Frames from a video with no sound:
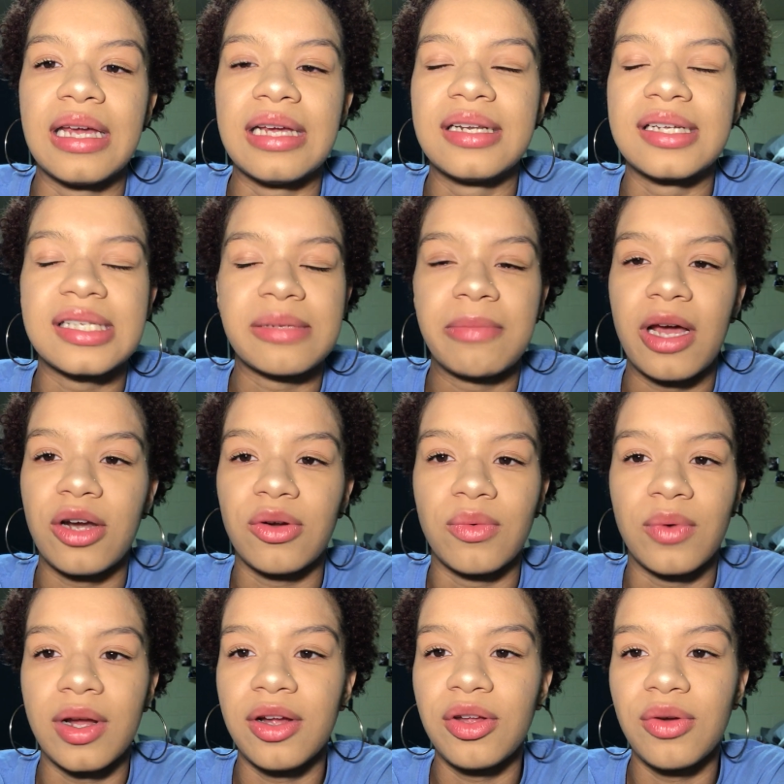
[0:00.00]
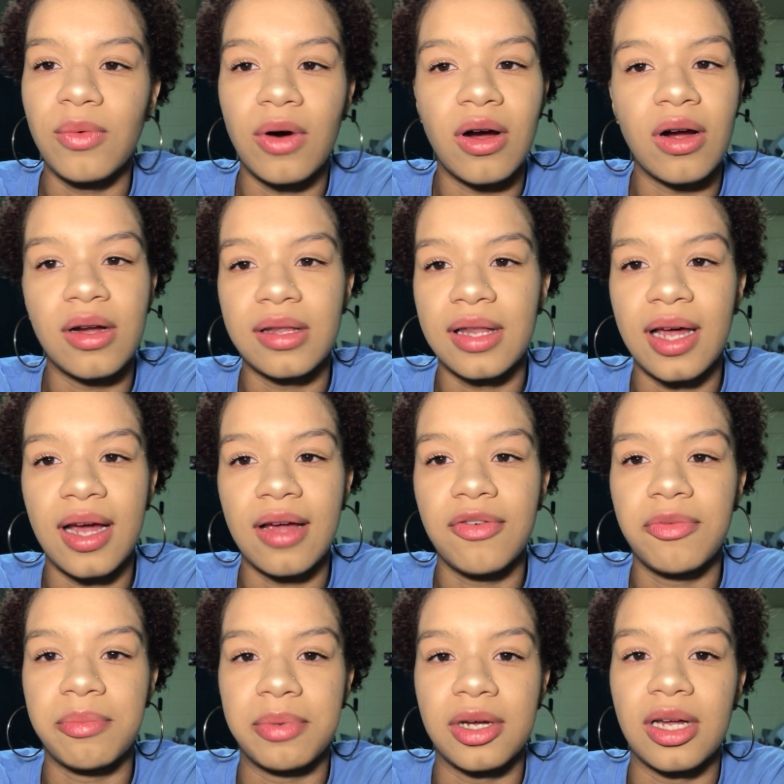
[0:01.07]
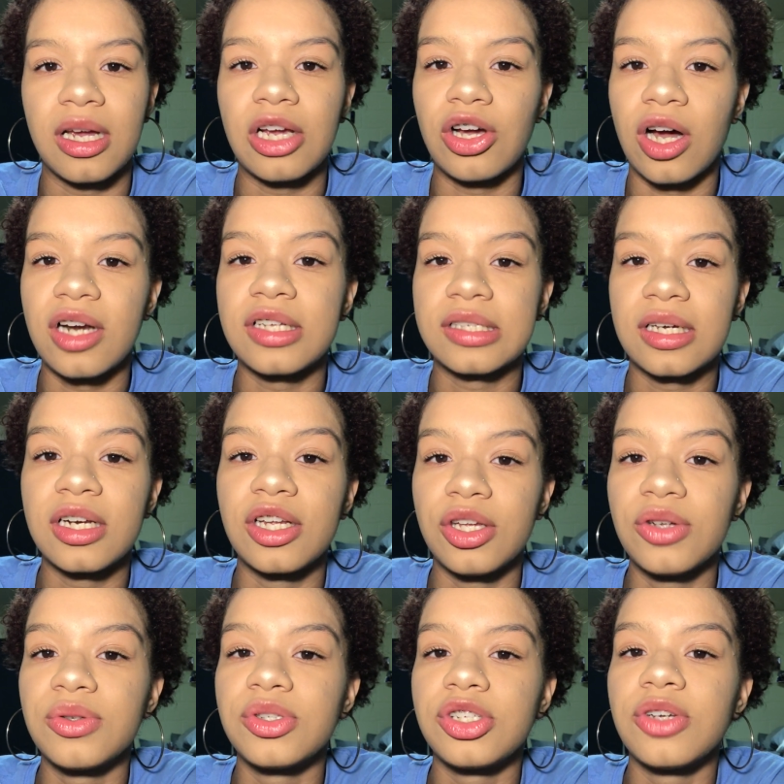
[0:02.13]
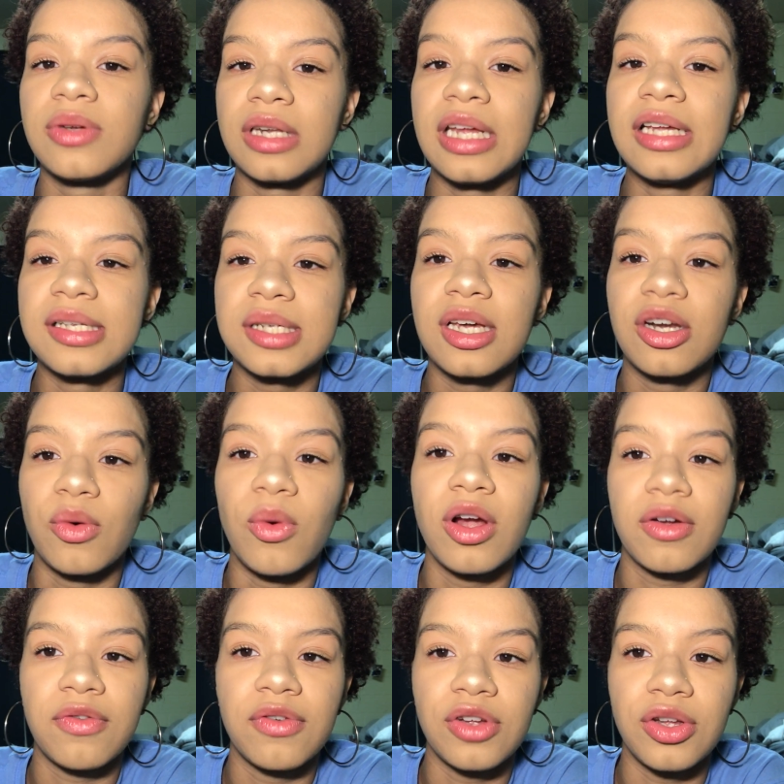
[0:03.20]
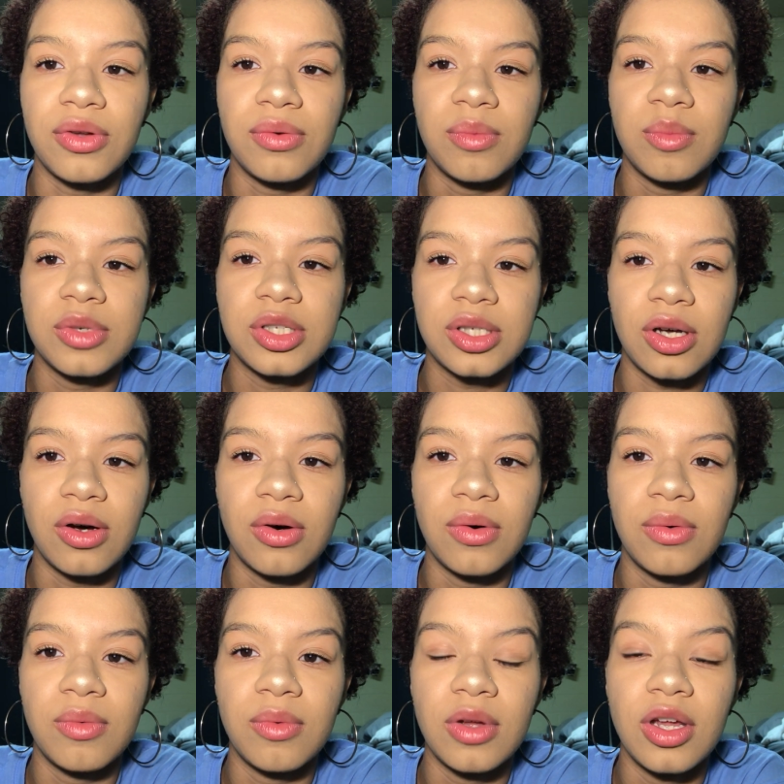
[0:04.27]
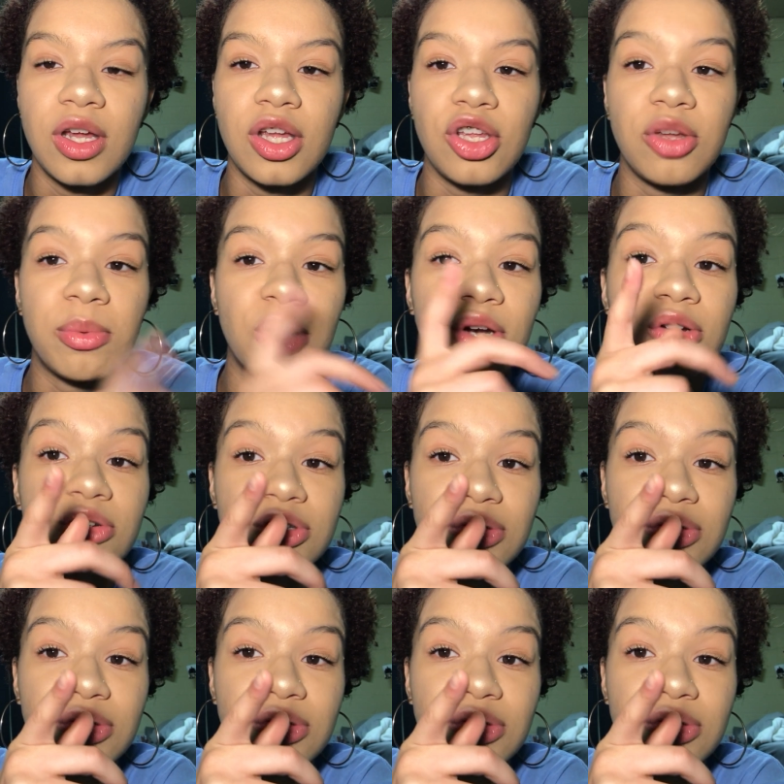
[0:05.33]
it doesn't matter where you are in life, but God is going to use you and he's going to work for you. So you better